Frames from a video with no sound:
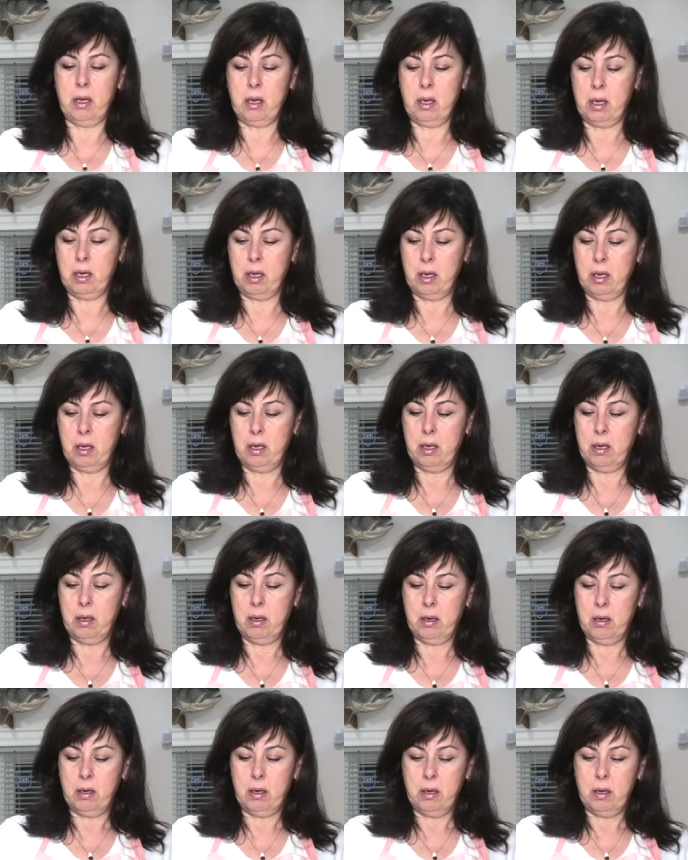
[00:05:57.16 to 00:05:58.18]

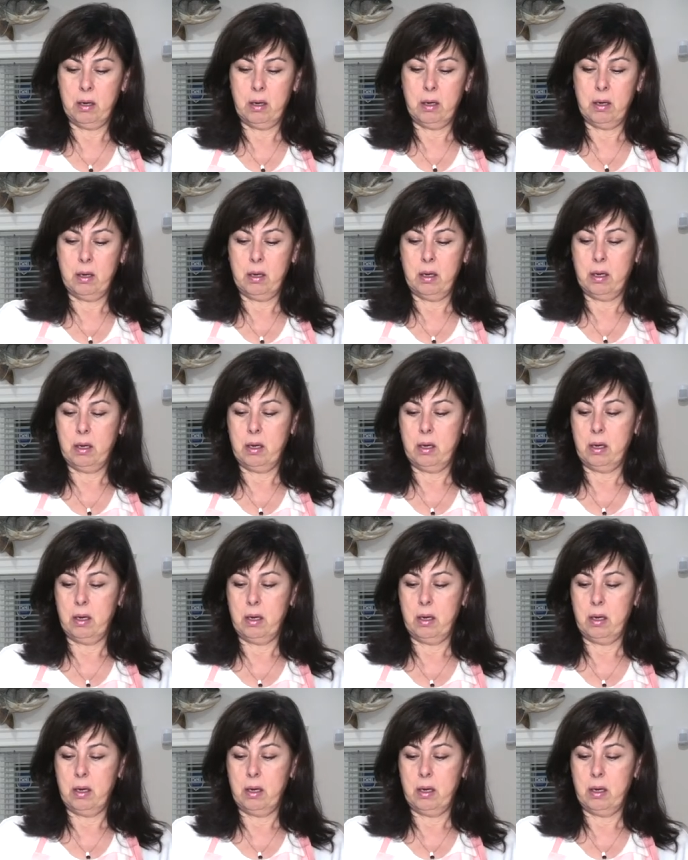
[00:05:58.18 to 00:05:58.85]
(no one is talking)